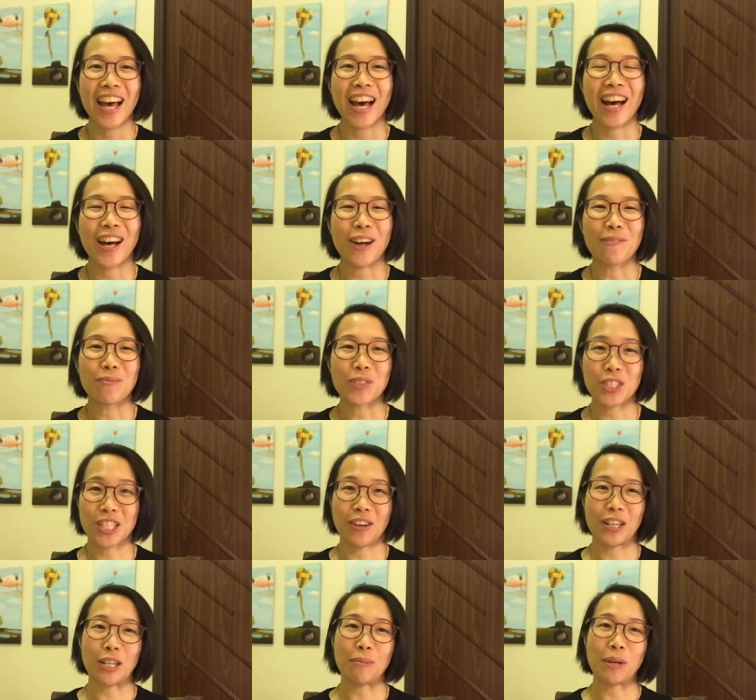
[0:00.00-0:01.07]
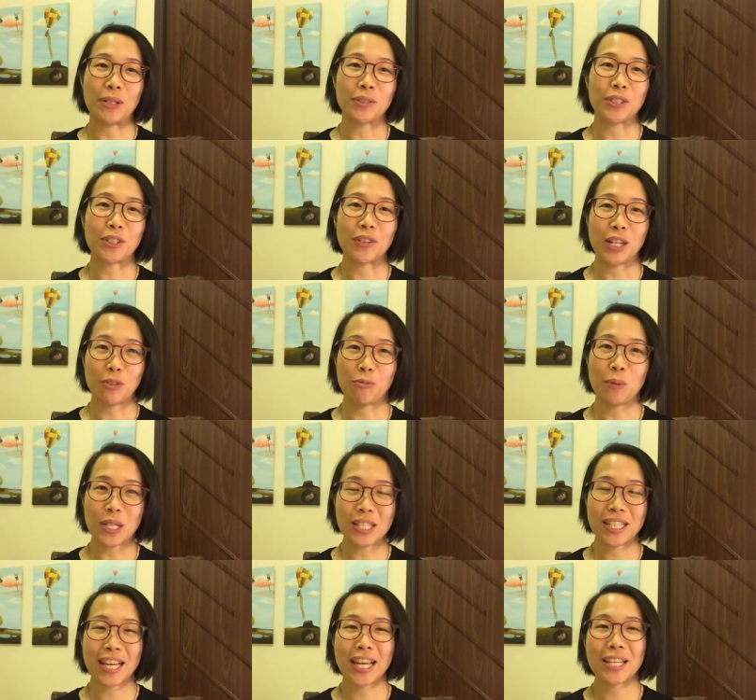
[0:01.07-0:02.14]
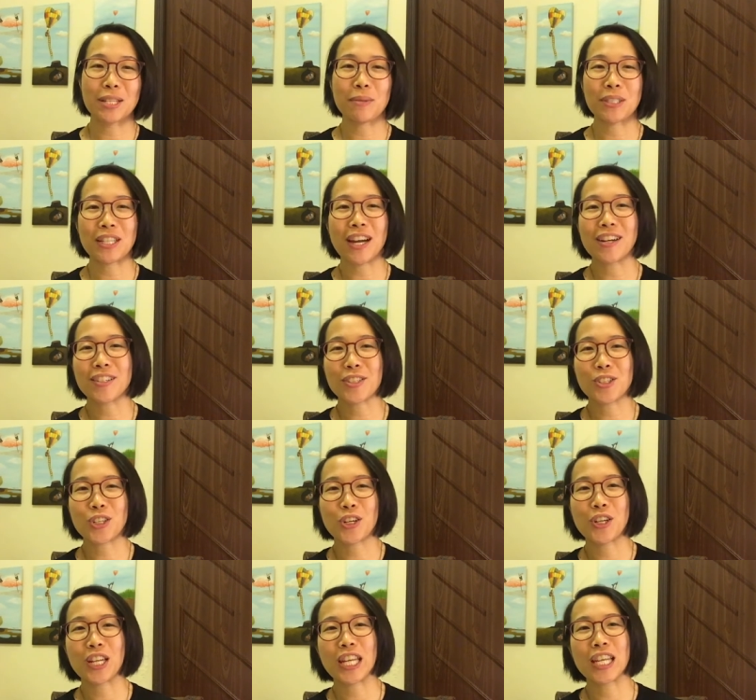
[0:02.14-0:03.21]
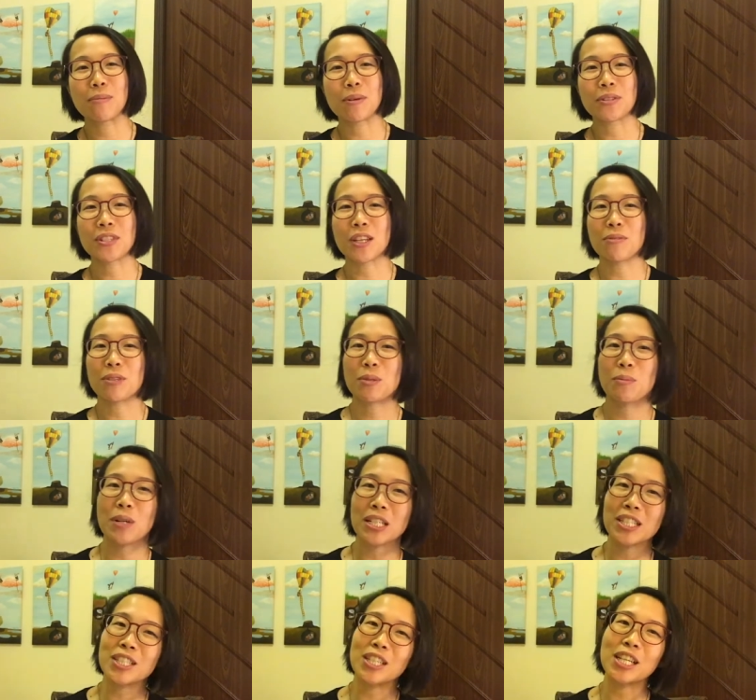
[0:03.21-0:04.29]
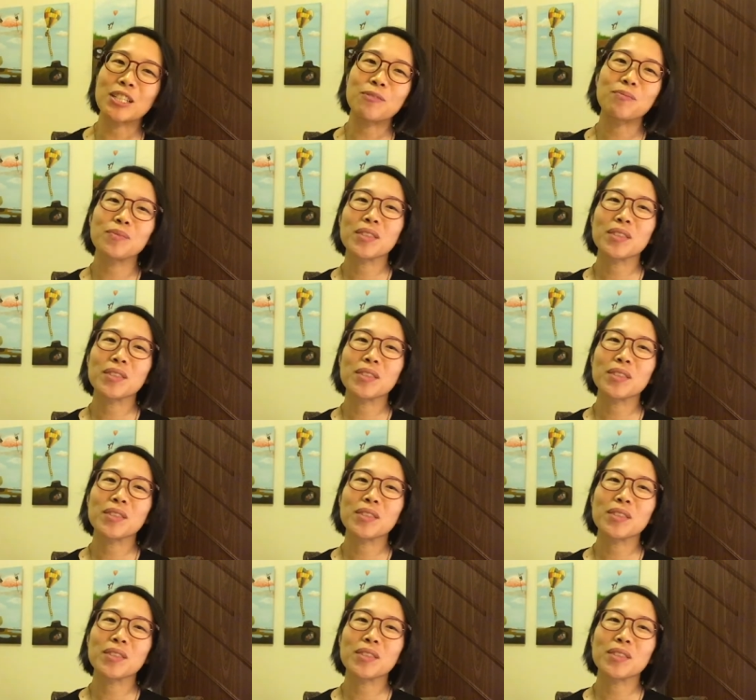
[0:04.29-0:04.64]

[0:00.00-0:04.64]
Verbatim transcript: um, sharing about the creative process, about the artist journey, about self expression,